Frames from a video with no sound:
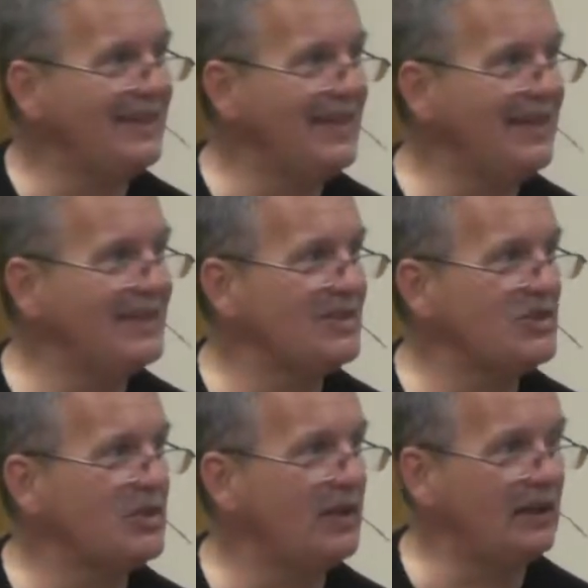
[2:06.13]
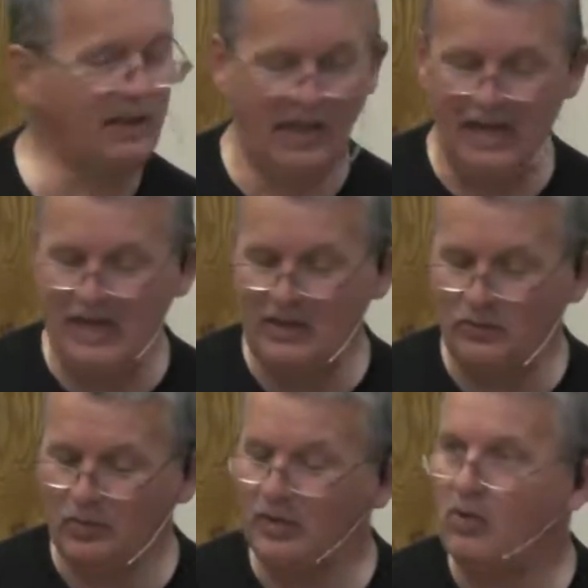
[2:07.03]
is the
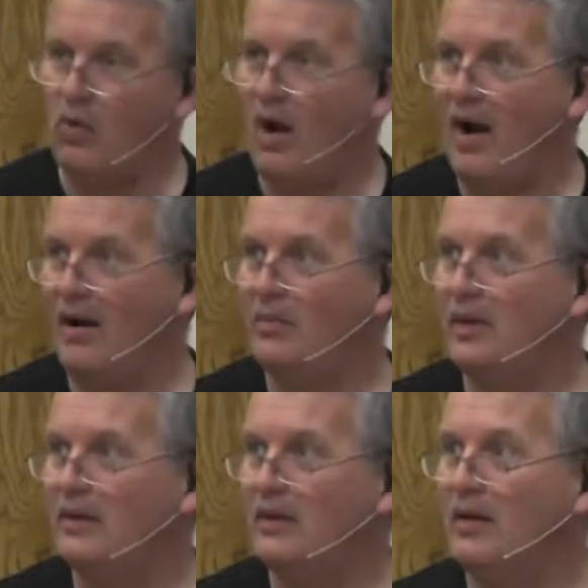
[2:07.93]
key requirement